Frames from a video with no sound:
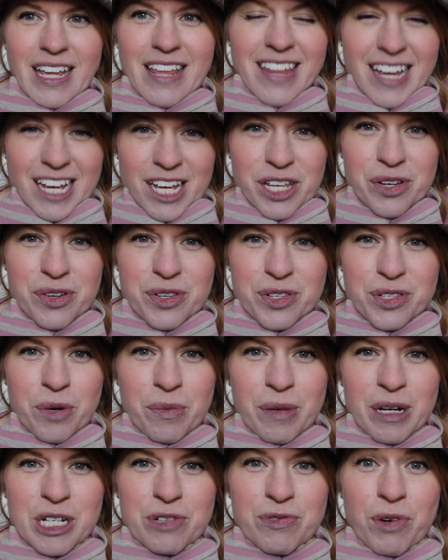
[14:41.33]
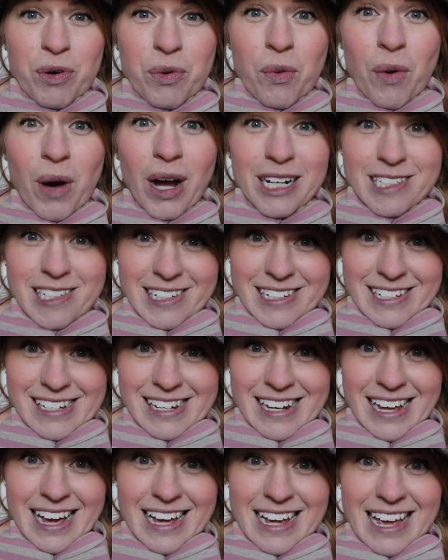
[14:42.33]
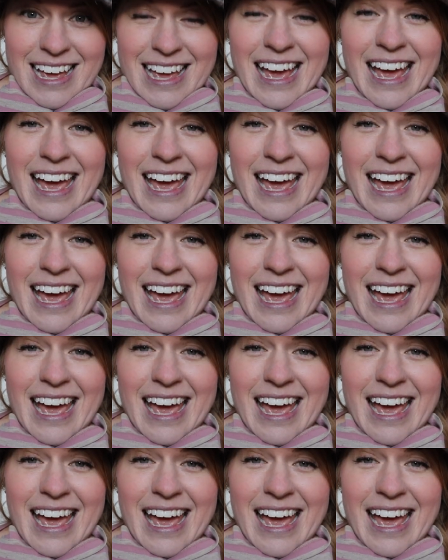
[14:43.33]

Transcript: Thank you so much for watching today,